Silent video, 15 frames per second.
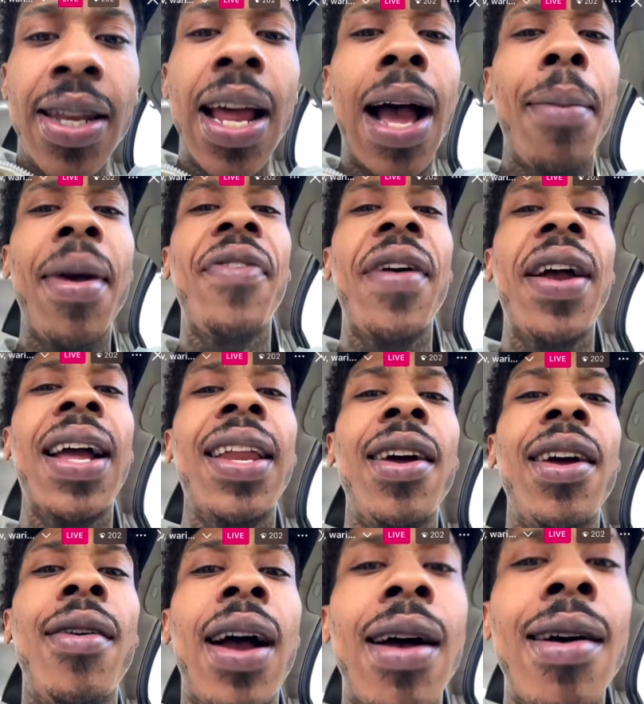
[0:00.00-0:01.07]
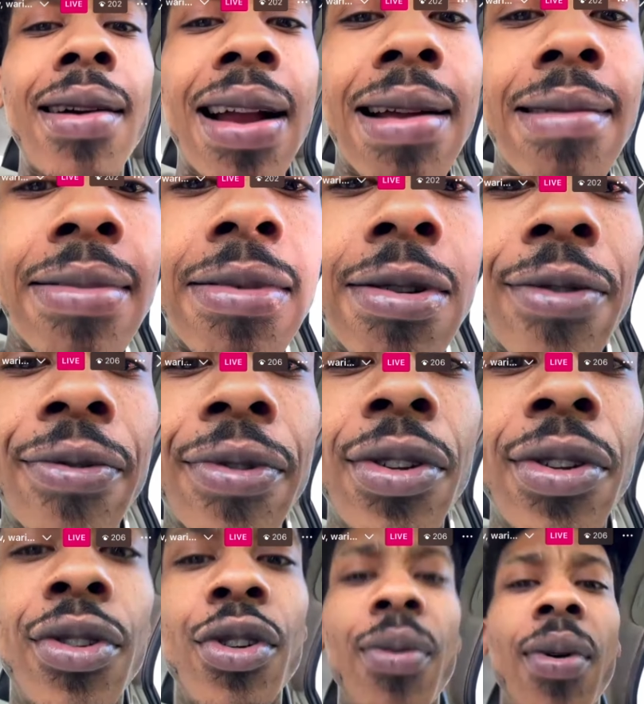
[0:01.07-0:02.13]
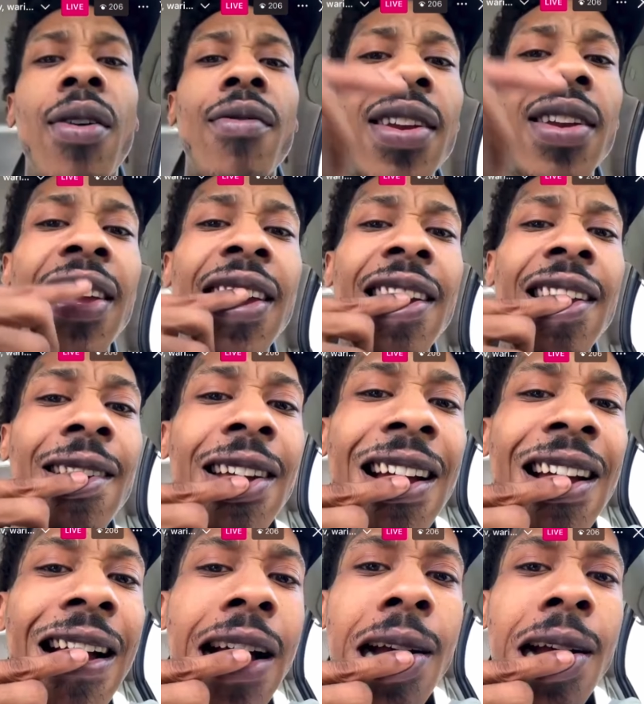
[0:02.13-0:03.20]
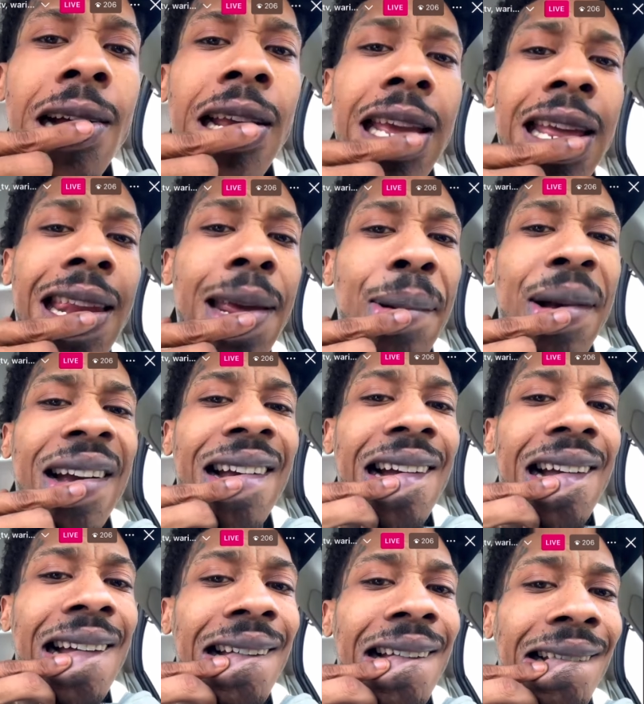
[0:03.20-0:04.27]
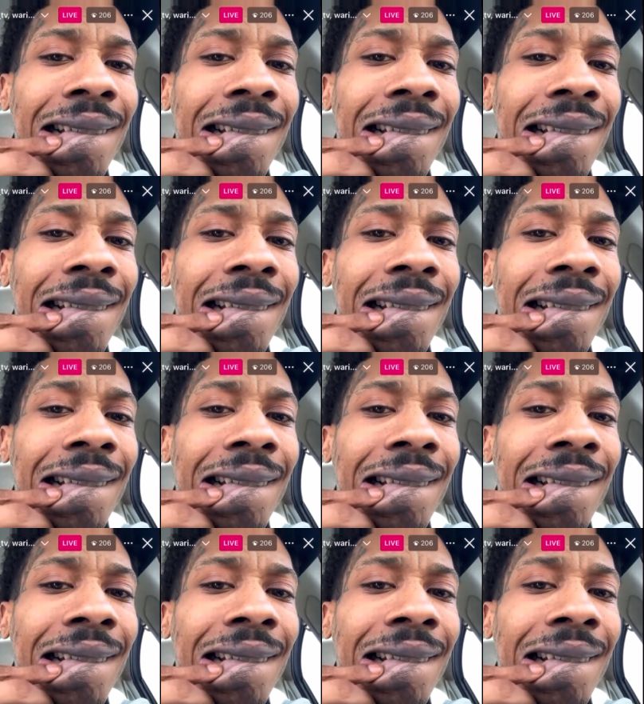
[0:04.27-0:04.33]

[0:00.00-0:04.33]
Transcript: Nah, man. Fuck, I don't. I don't got recorded for YouTube. I don't really care though, y'all. I don't care. Nothing. Uh, I got.